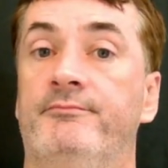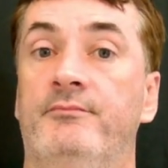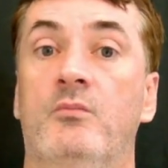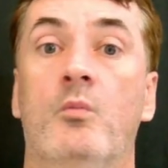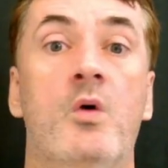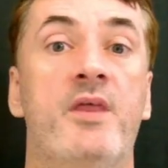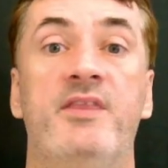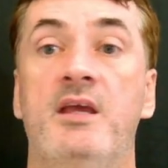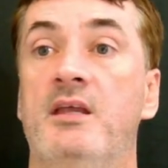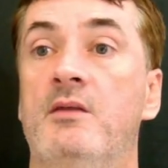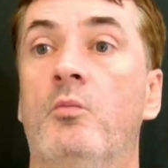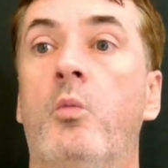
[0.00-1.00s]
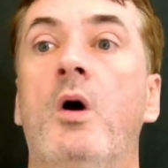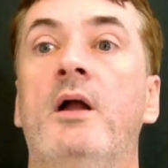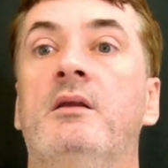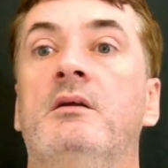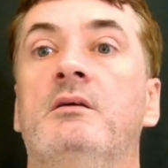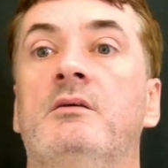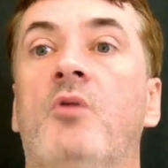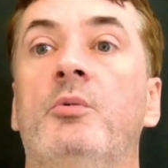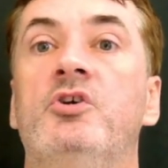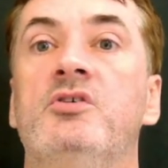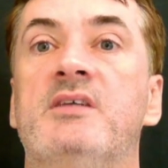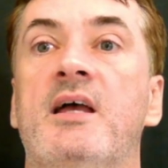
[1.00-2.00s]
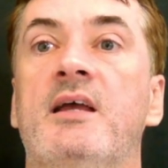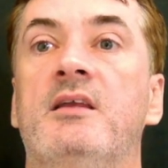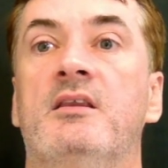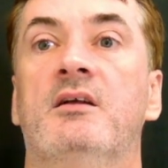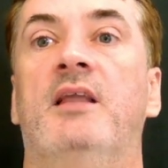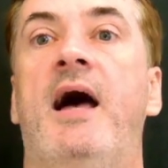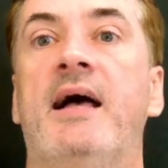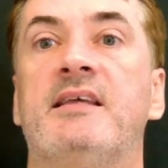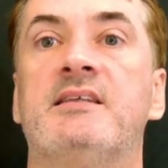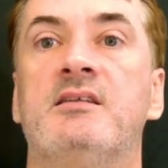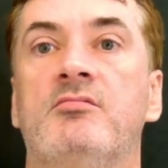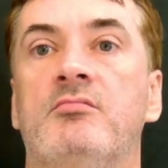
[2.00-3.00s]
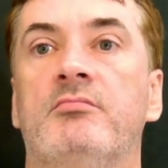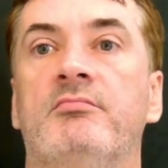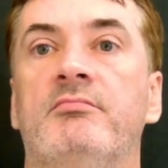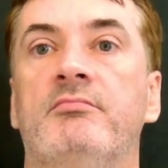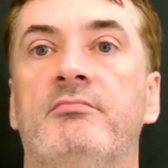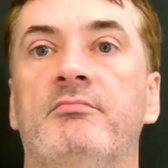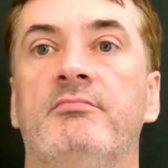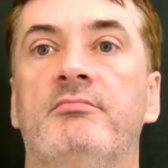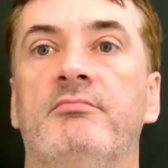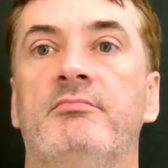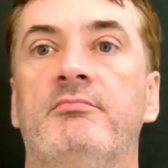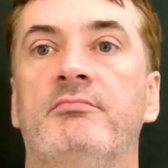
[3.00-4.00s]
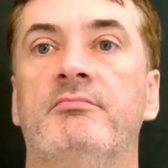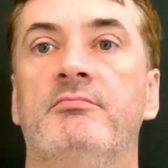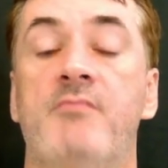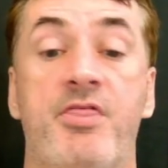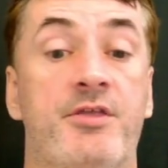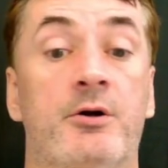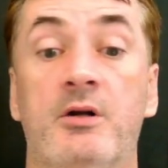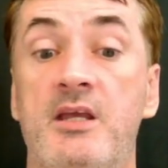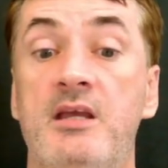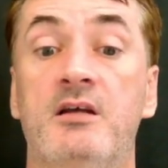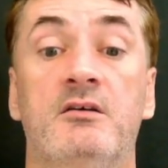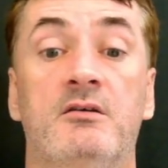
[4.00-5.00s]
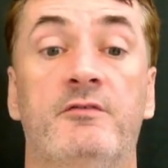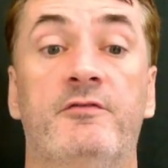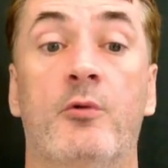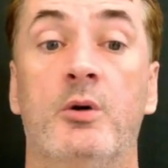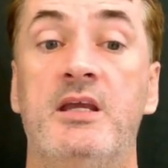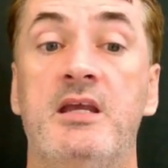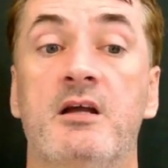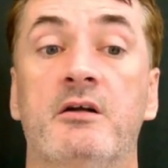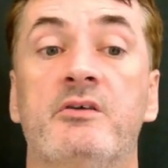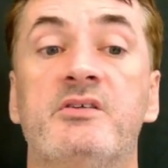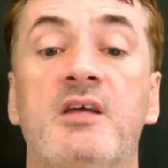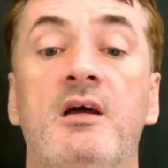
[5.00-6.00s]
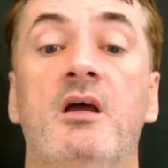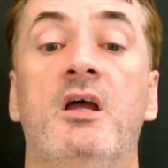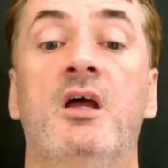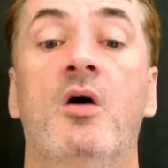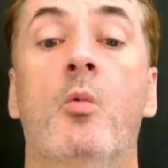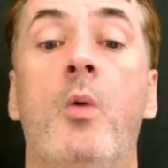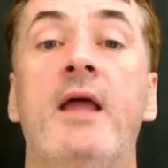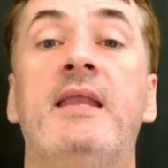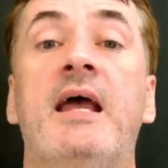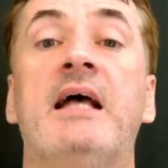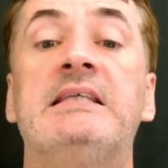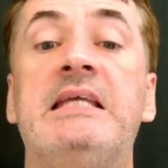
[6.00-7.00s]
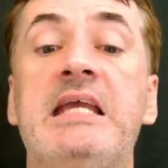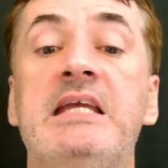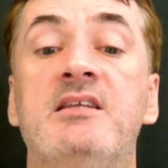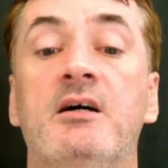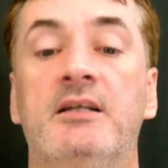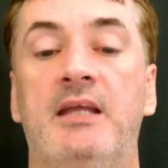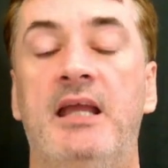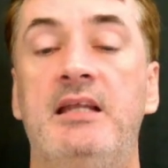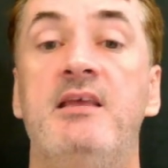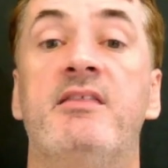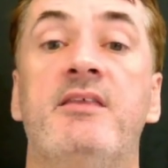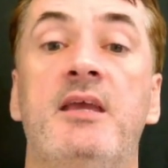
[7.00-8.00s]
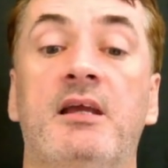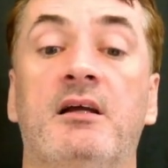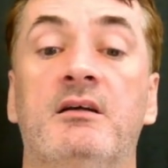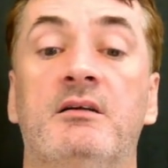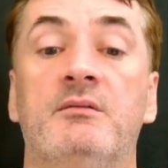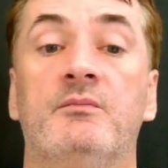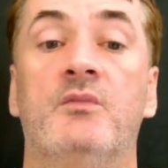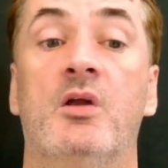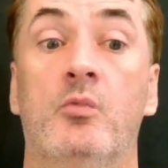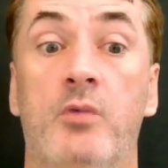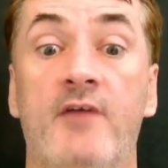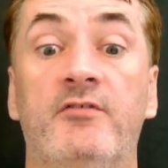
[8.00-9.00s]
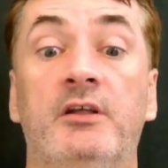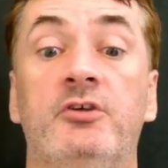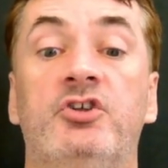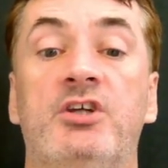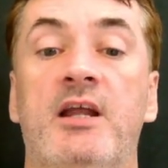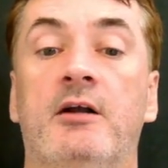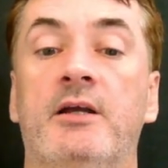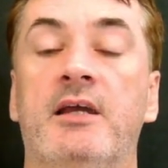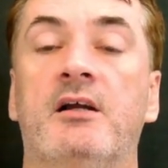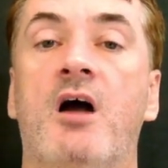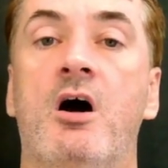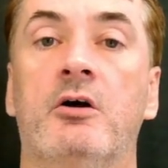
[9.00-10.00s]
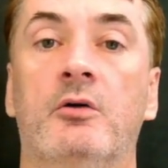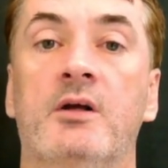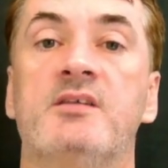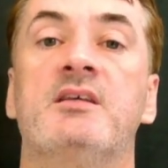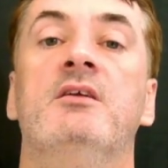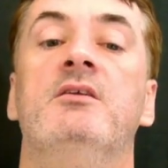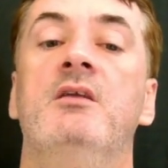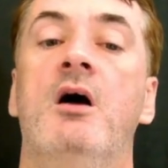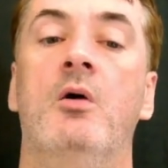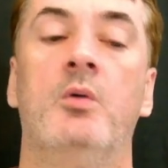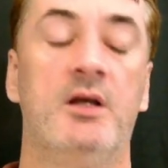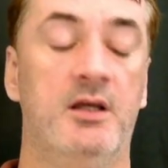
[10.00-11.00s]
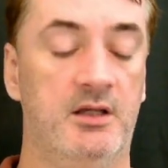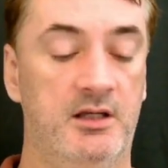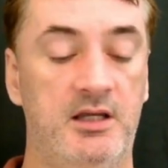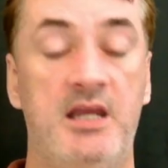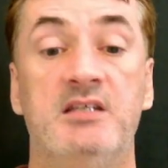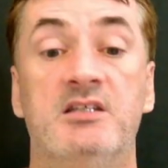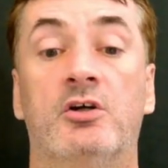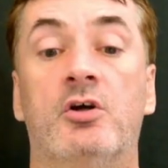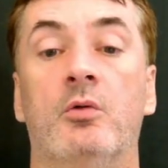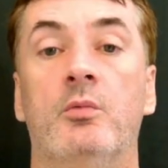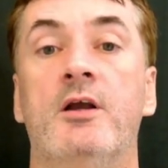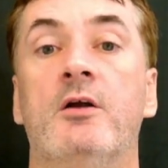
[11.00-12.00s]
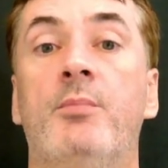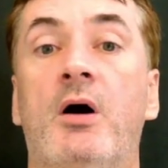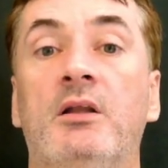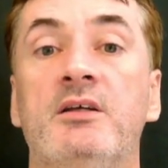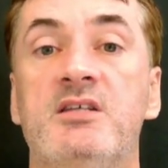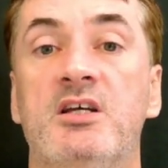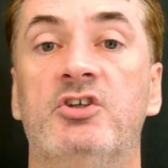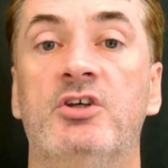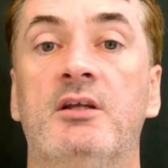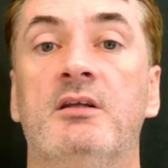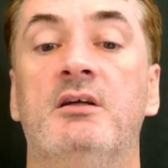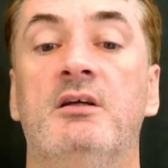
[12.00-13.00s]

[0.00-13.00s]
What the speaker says: within what would you say, the last 30, 40 years? When has he done anything revolutionary in Congress? No. He's a career politician,